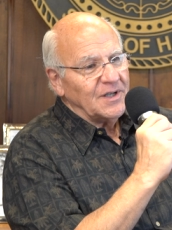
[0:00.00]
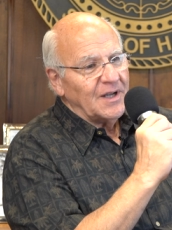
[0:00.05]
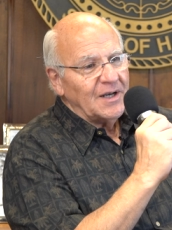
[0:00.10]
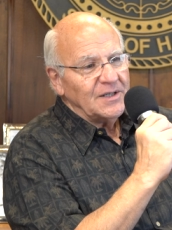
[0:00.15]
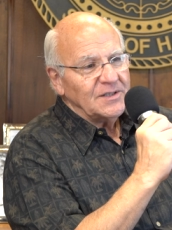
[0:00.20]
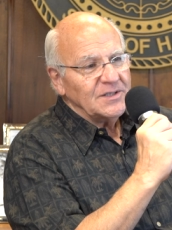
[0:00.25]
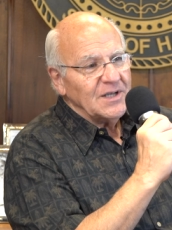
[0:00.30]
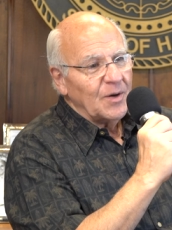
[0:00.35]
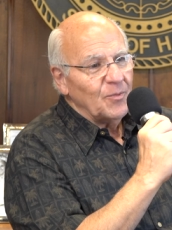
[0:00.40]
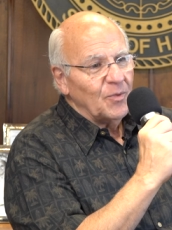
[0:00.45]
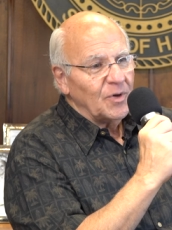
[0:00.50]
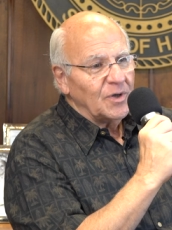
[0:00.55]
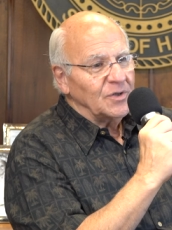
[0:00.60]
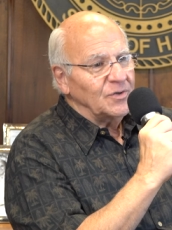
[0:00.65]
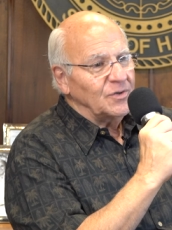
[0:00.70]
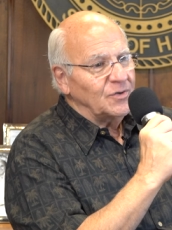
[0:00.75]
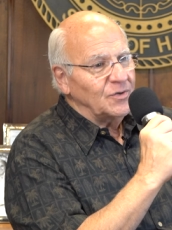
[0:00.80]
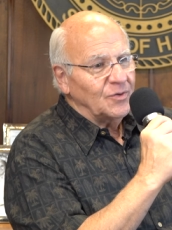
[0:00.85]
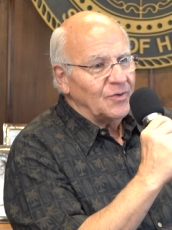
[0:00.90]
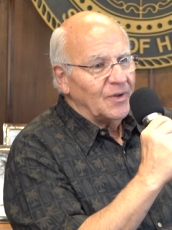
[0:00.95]
And anytime we
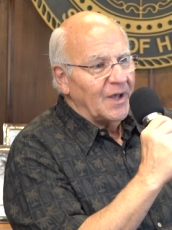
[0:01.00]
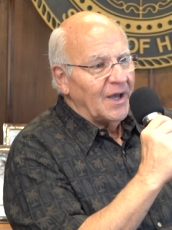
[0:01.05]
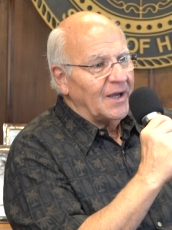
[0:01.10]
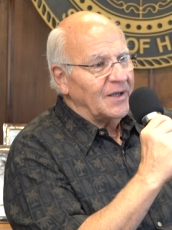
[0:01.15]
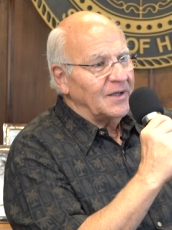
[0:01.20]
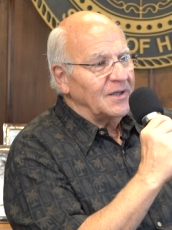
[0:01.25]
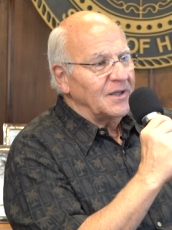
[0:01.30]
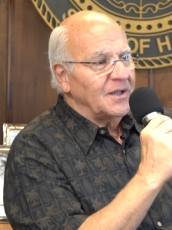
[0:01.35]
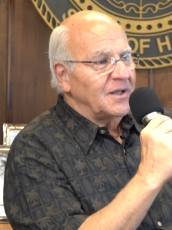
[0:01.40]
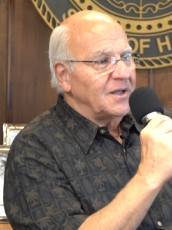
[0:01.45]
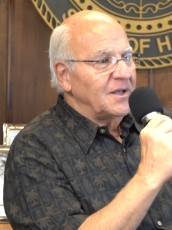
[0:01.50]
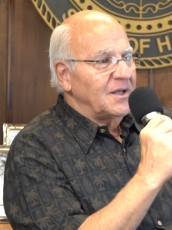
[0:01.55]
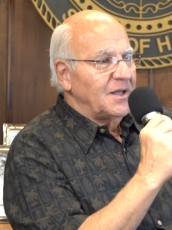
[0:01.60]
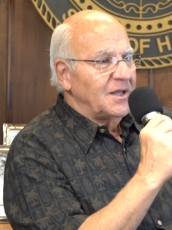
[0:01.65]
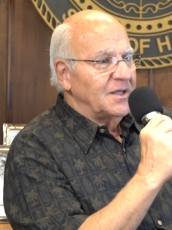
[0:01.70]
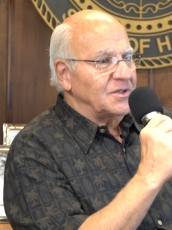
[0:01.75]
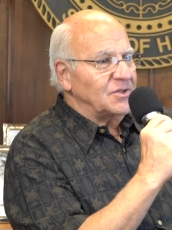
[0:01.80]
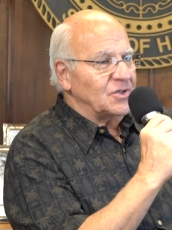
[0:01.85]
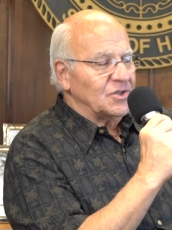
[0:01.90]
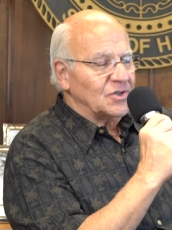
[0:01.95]
can do that,
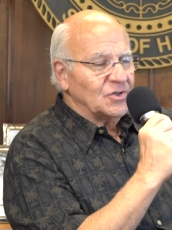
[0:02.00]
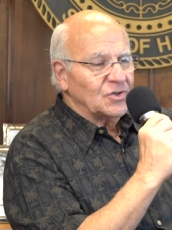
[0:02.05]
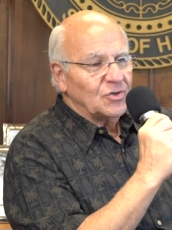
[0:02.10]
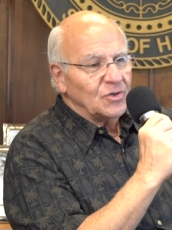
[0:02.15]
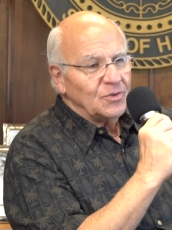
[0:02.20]
it's just